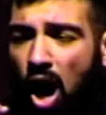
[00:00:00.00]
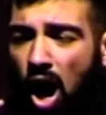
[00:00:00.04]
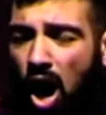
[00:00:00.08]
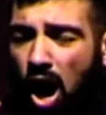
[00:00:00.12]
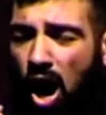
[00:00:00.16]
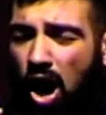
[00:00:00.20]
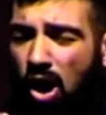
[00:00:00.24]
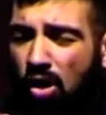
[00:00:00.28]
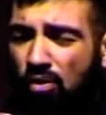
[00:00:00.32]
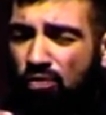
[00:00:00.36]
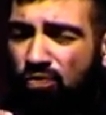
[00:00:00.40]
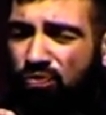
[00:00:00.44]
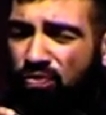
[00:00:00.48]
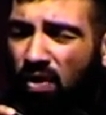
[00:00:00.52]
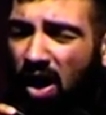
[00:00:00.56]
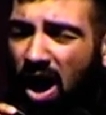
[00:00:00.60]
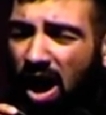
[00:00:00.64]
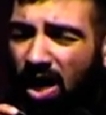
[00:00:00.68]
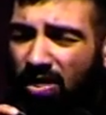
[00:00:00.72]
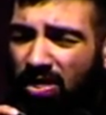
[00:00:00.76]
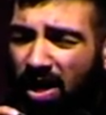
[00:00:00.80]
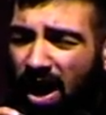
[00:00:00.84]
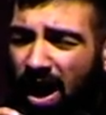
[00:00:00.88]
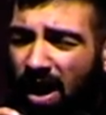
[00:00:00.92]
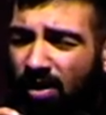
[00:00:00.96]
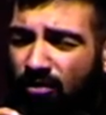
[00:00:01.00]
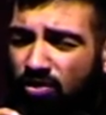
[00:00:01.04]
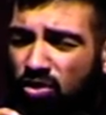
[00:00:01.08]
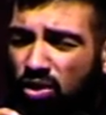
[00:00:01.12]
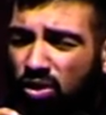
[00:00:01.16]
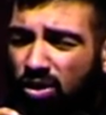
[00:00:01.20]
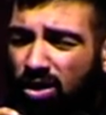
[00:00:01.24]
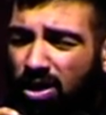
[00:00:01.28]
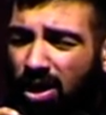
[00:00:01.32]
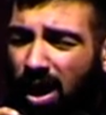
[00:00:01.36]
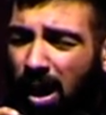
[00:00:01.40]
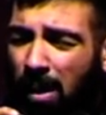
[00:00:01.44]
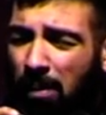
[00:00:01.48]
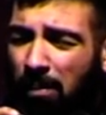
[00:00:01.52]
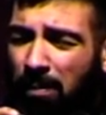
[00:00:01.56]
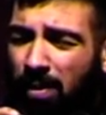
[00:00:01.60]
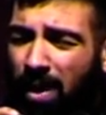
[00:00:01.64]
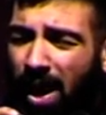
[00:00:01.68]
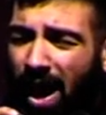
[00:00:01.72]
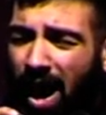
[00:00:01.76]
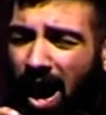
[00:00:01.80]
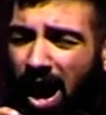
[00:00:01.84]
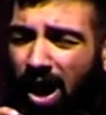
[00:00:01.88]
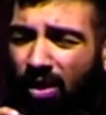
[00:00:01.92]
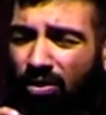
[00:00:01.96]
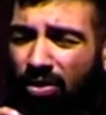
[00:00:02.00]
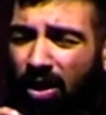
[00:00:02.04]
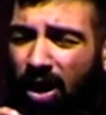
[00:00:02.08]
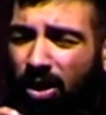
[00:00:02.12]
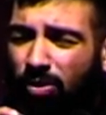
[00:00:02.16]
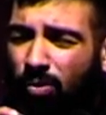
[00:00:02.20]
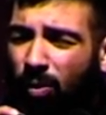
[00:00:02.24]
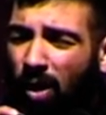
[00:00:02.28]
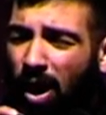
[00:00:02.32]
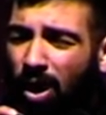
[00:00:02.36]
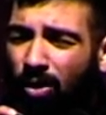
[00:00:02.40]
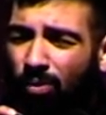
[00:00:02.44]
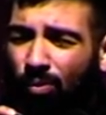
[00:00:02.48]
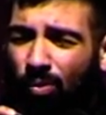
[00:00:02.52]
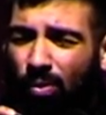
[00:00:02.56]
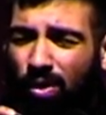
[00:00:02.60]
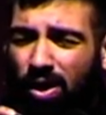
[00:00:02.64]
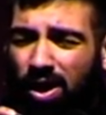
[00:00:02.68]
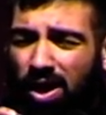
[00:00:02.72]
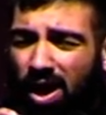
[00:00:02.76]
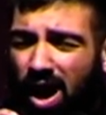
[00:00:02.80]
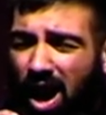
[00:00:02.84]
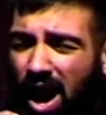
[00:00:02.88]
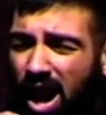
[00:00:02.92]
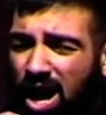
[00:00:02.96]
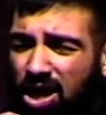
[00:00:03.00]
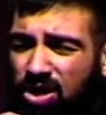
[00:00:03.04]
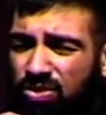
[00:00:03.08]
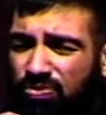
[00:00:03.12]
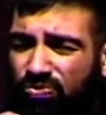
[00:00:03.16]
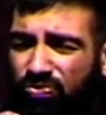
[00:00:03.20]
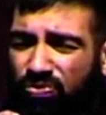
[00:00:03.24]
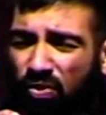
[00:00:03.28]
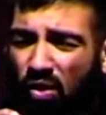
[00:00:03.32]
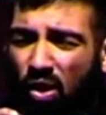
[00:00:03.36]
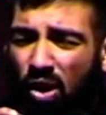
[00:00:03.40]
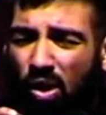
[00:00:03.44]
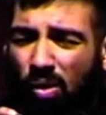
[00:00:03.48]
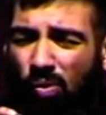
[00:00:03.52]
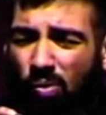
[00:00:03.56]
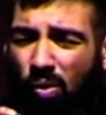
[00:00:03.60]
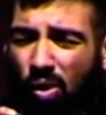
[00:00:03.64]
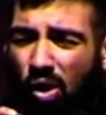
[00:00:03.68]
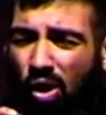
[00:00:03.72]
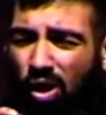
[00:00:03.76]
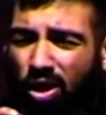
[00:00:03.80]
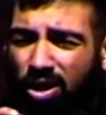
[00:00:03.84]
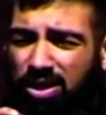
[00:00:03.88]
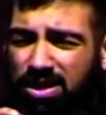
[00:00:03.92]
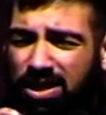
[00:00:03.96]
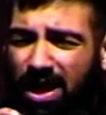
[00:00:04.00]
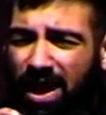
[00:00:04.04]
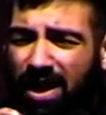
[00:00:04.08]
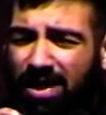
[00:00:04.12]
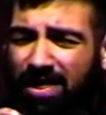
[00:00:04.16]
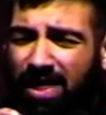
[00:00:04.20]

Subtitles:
Oh, Father, have you come now that when we ask for water,